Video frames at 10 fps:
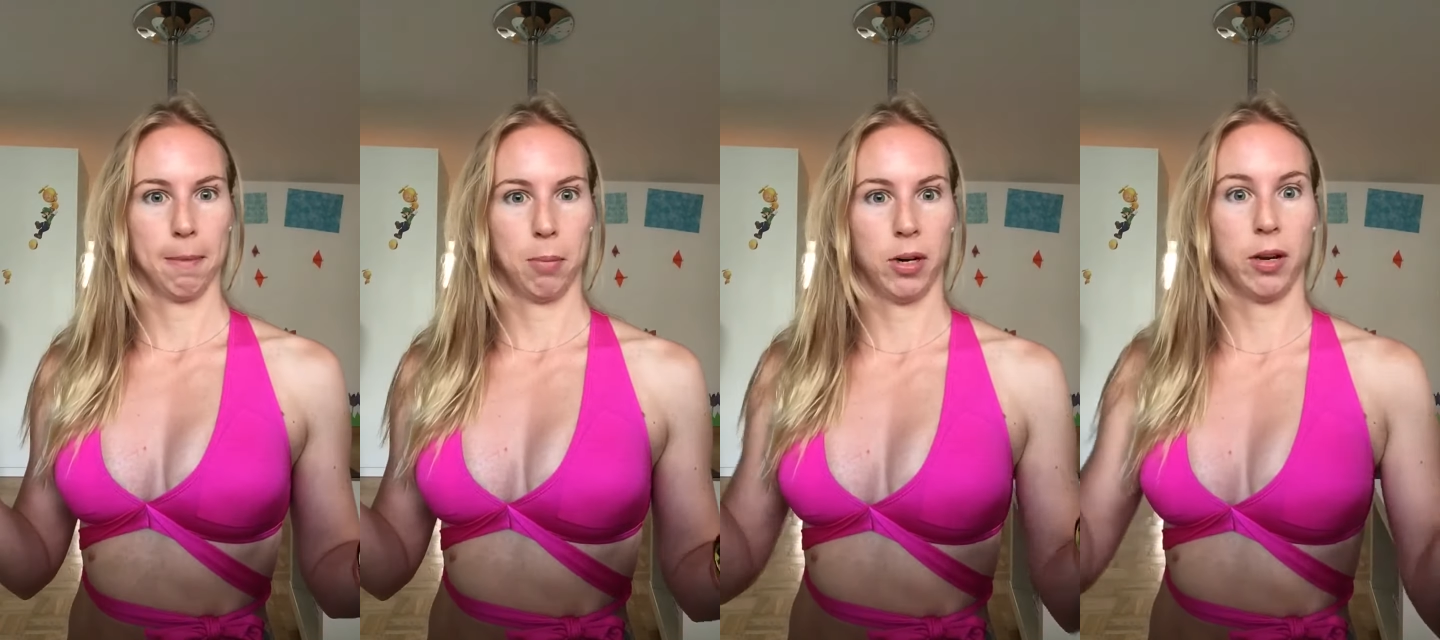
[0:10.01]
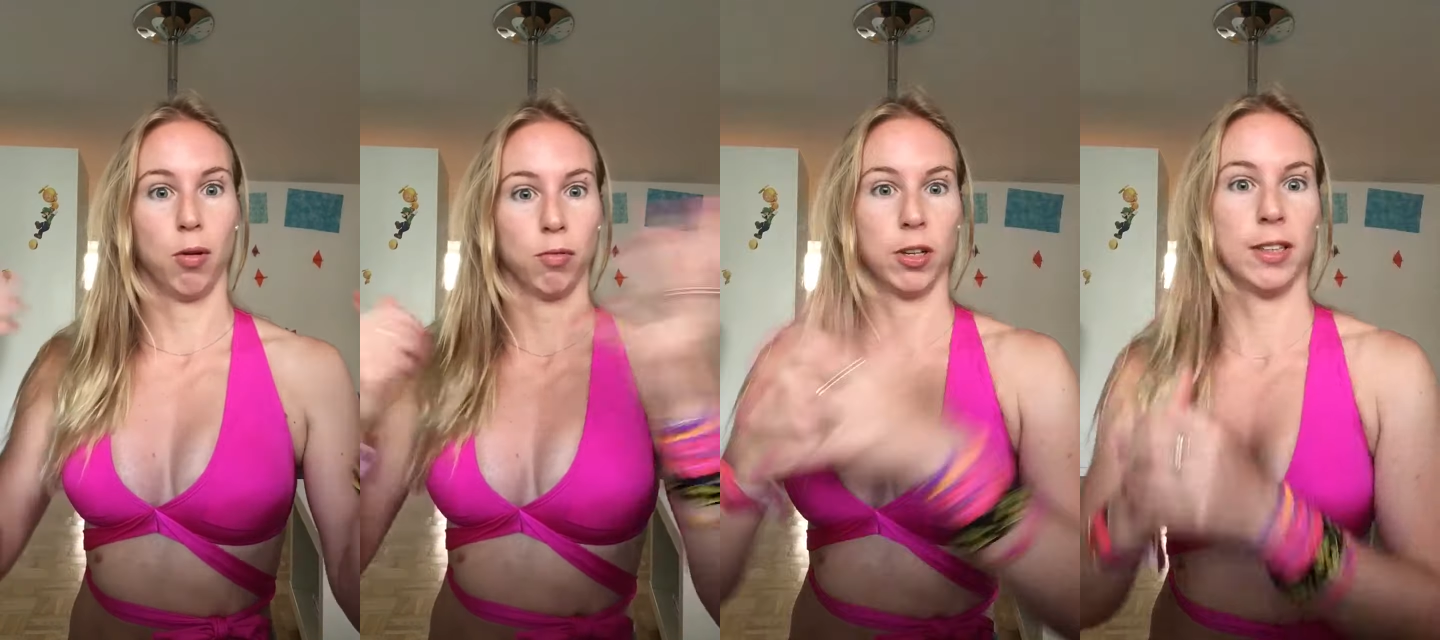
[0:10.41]
Body
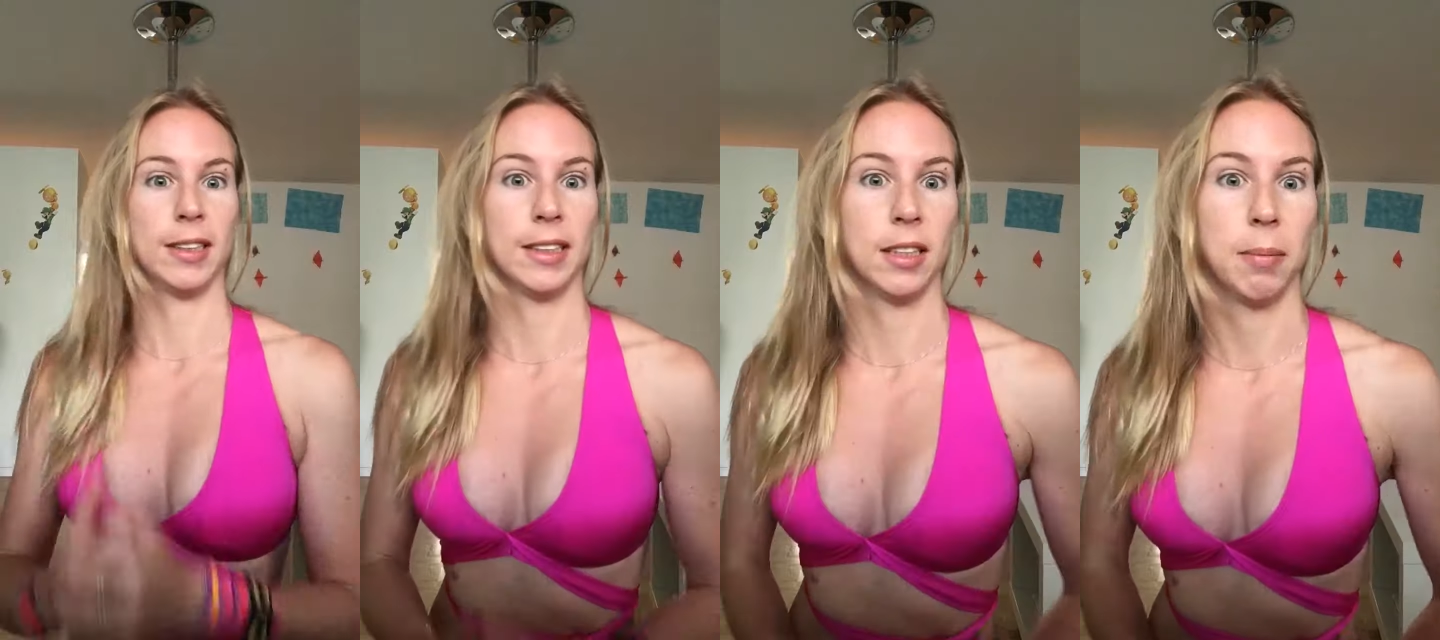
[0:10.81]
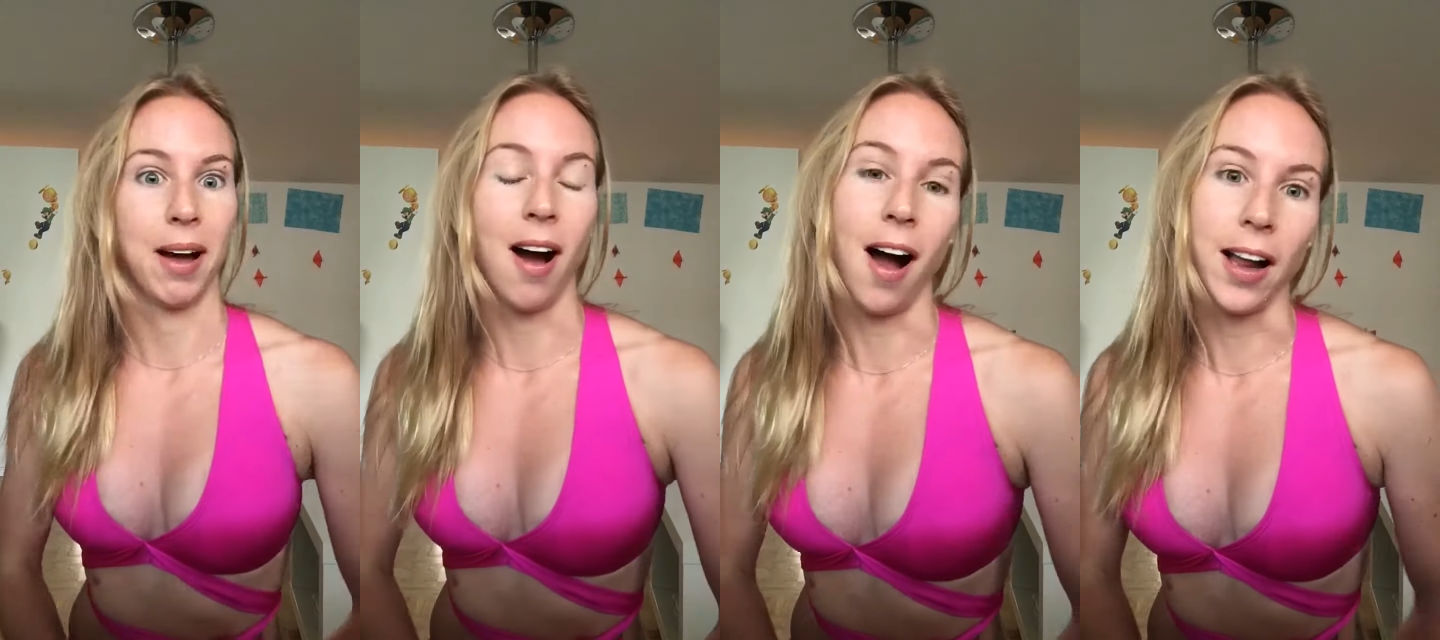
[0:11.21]
confidence isn't
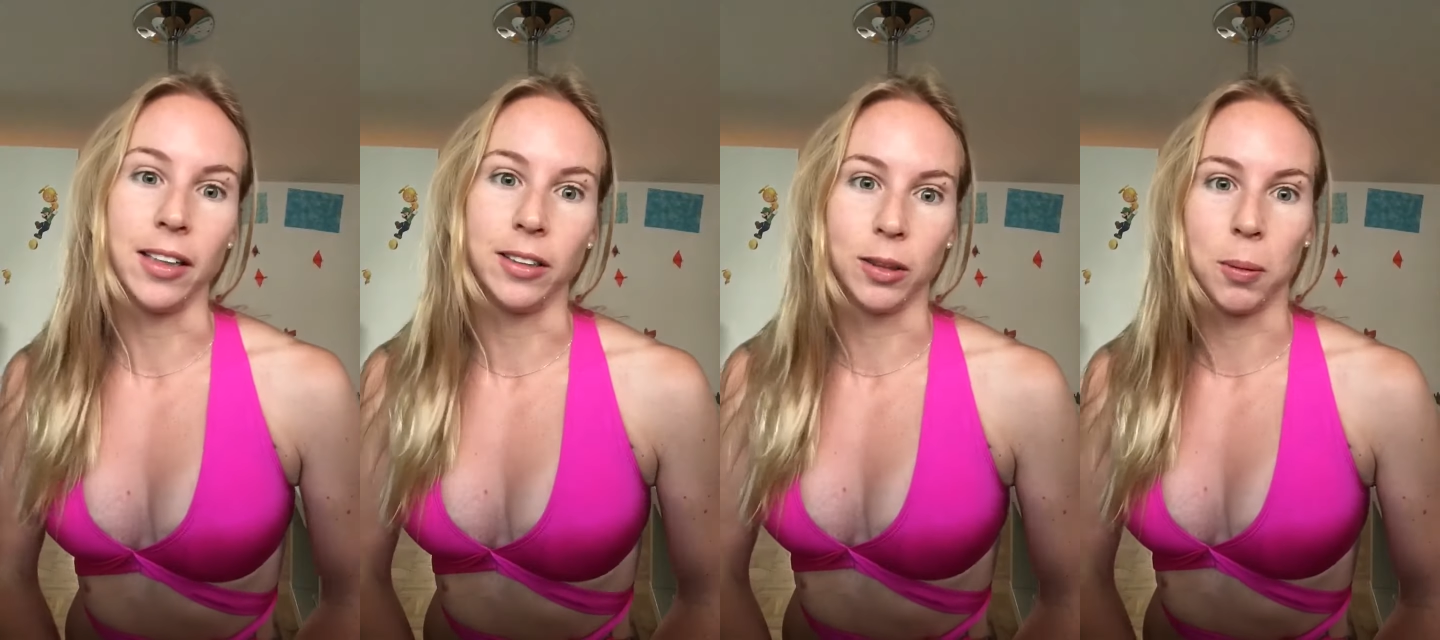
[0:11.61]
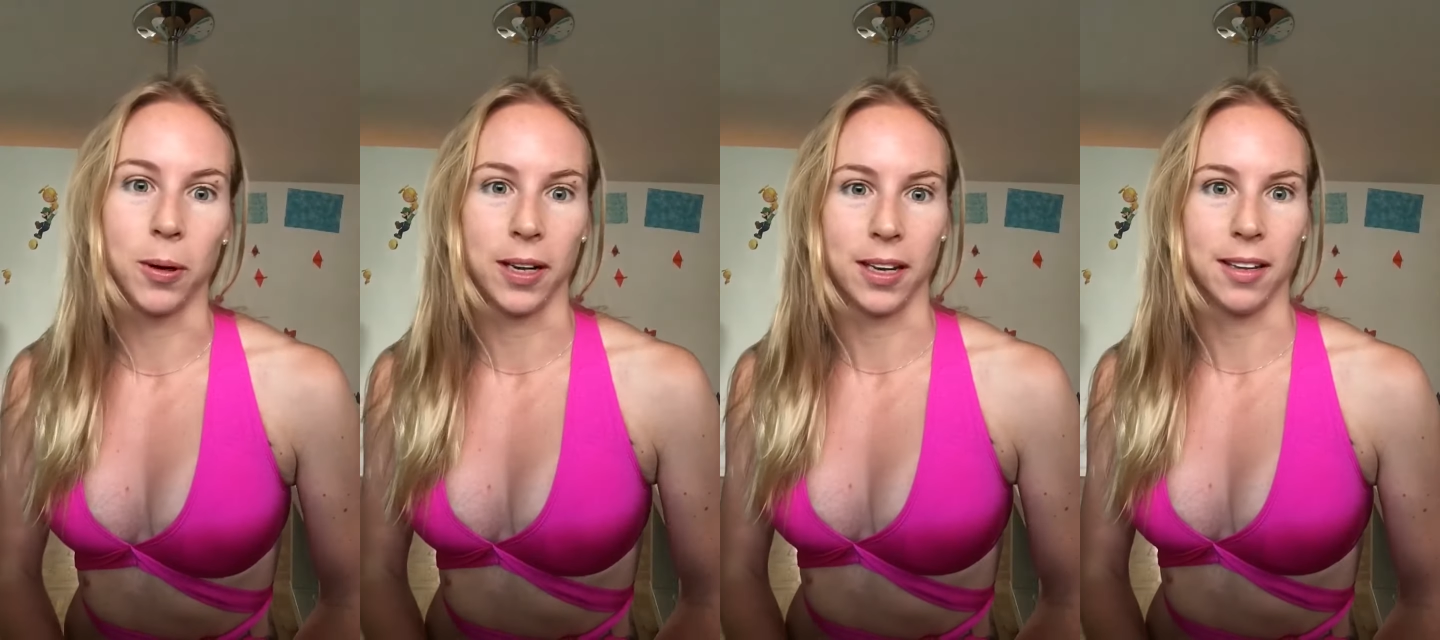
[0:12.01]
about hiding your
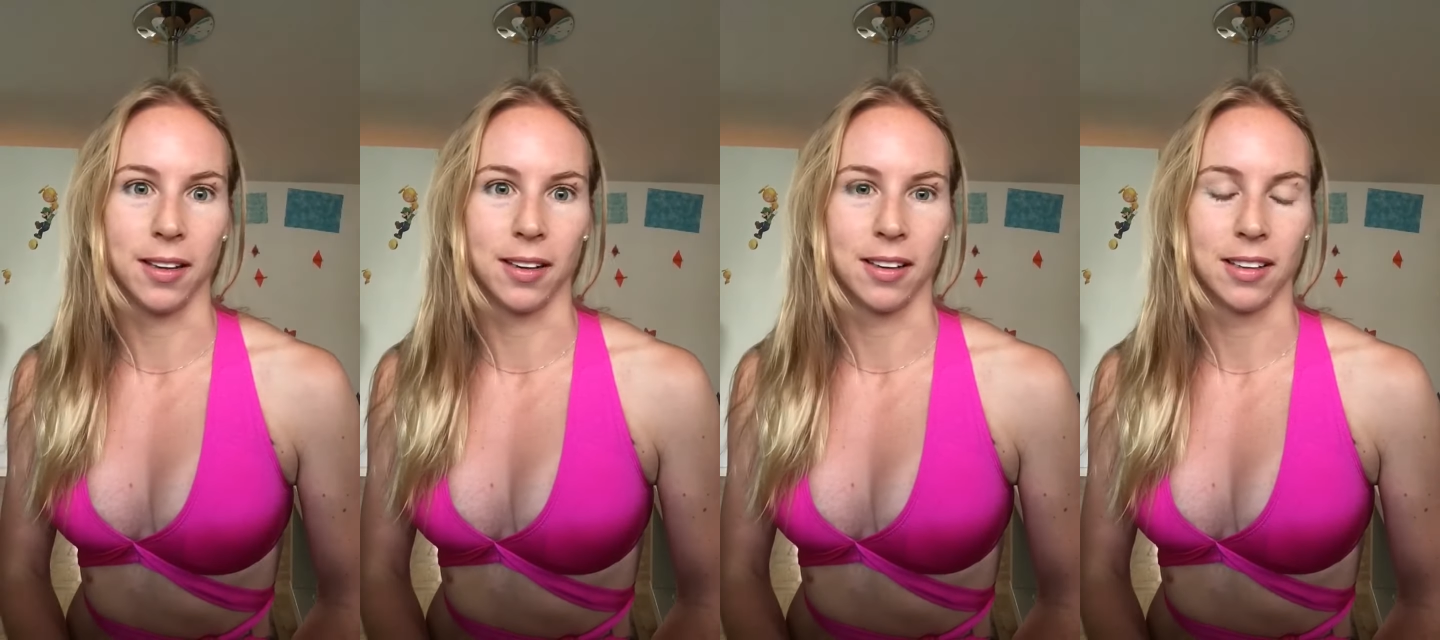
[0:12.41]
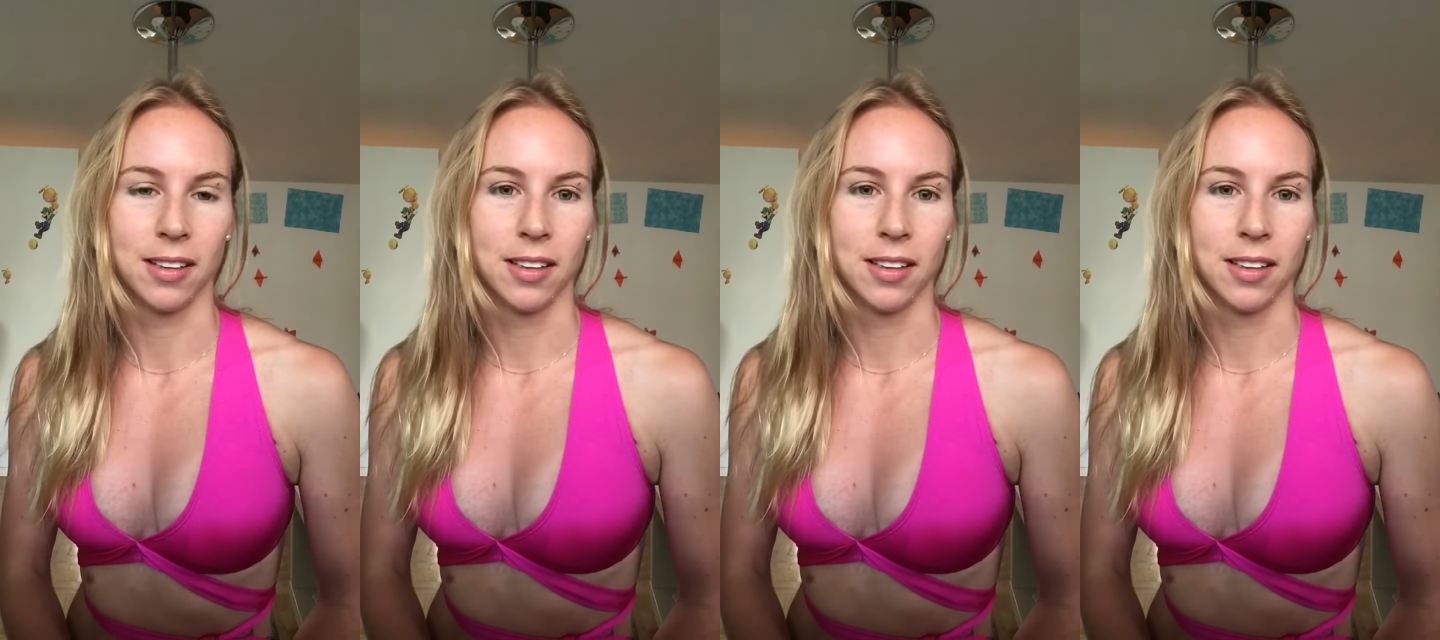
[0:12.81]
body either.